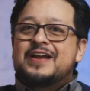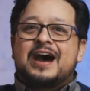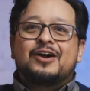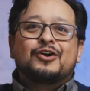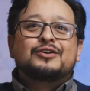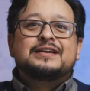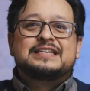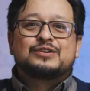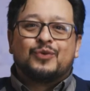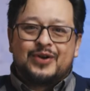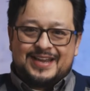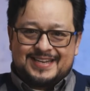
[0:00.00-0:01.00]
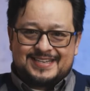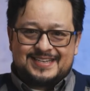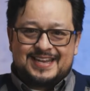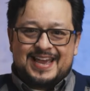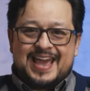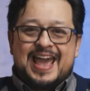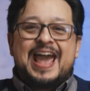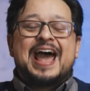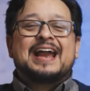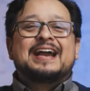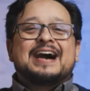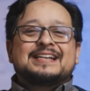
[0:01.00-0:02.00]
not early 20s.
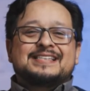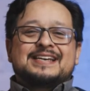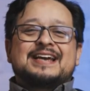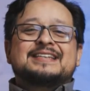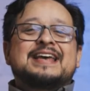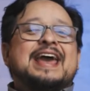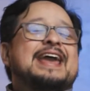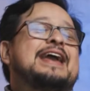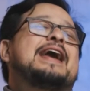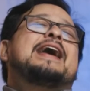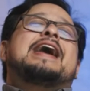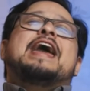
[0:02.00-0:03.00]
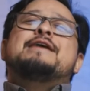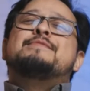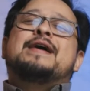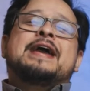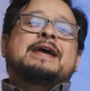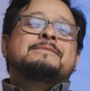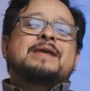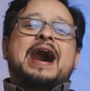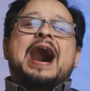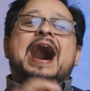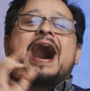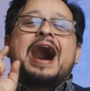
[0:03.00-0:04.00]
And God says, Hey, Abraham,
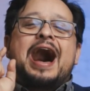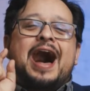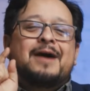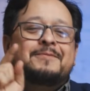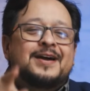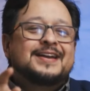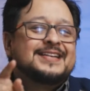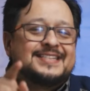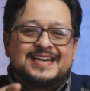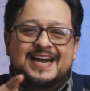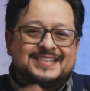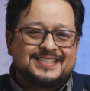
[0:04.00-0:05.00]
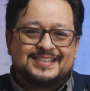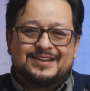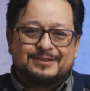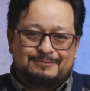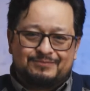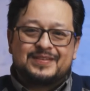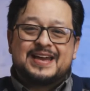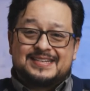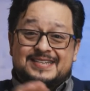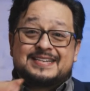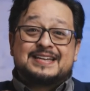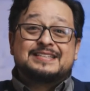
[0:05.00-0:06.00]
I'm gonna test you, as it
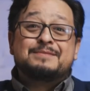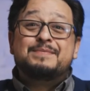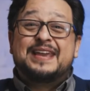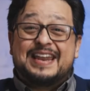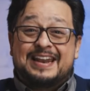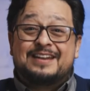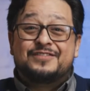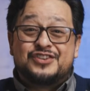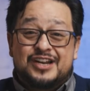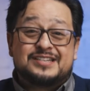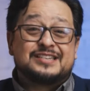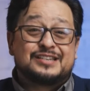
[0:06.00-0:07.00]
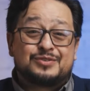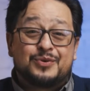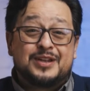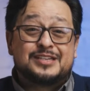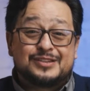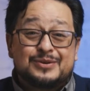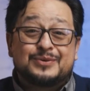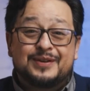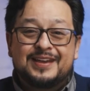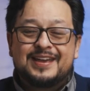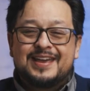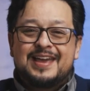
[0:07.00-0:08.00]
says in the beginning of Genesis 22.
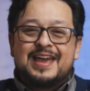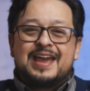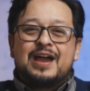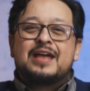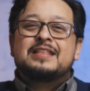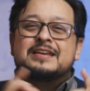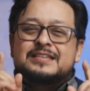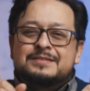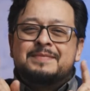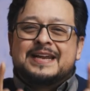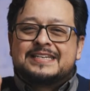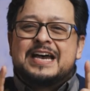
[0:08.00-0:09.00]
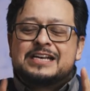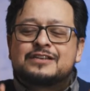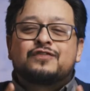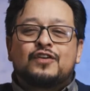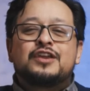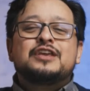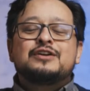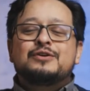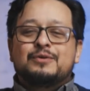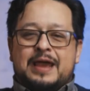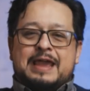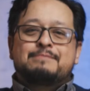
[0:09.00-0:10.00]
And this is my test for
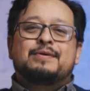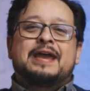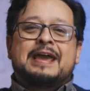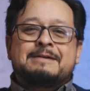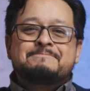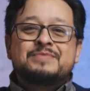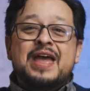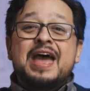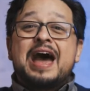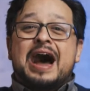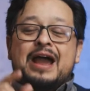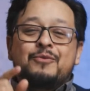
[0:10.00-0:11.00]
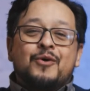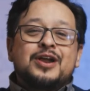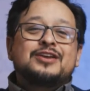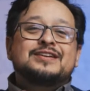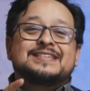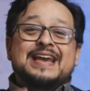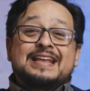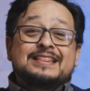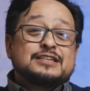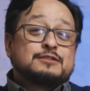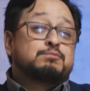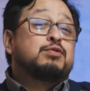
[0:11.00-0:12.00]
you, Abraham. I want you to take
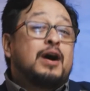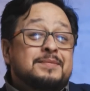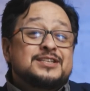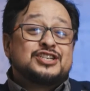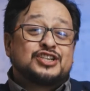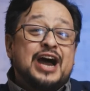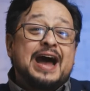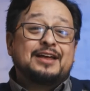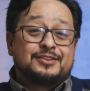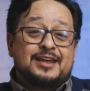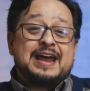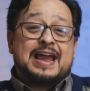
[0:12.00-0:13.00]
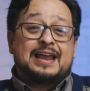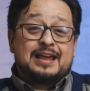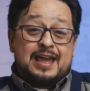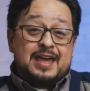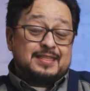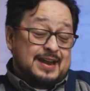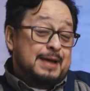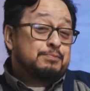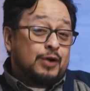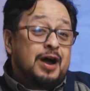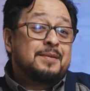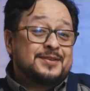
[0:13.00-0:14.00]
this promised child that I that I
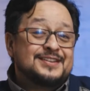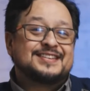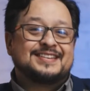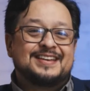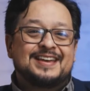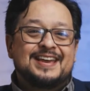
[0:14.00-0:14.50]
promised,